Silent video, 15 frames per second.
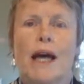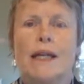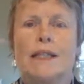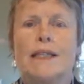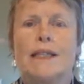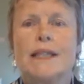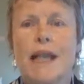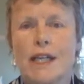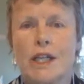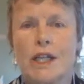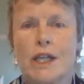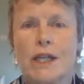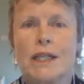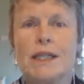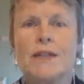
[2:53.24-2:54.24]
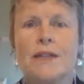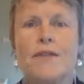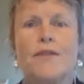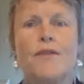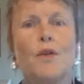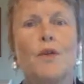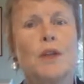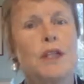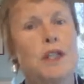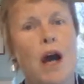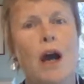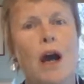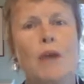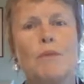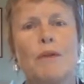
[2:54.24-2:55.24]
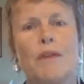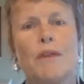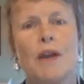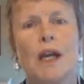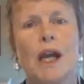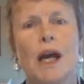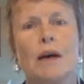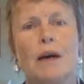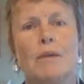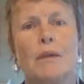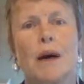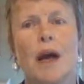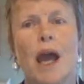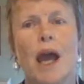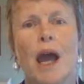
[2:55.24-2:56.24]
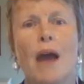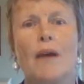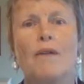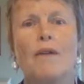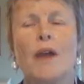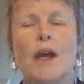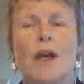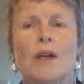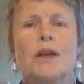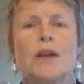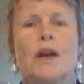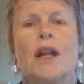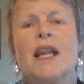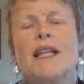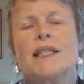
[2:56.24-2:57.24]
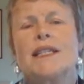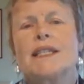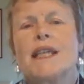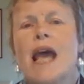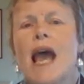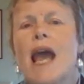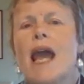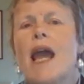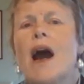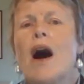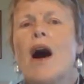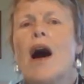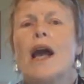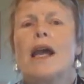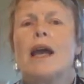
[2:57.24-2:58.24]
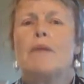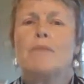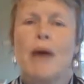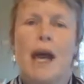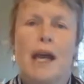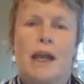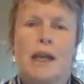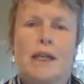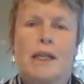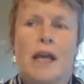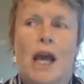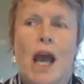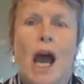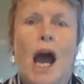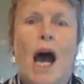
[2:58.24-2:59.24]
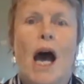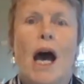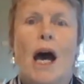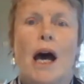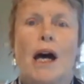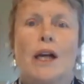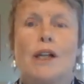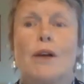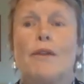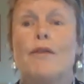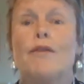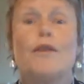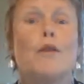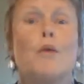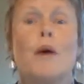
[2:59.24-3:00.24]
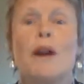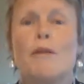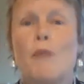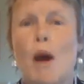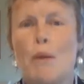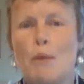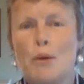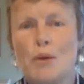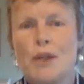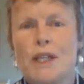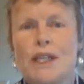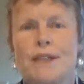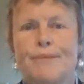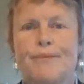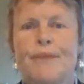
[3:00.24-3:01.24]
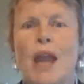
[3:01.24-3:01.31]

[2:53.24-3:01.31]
sections for the type of income I have. So let's say I get paid for one of my books.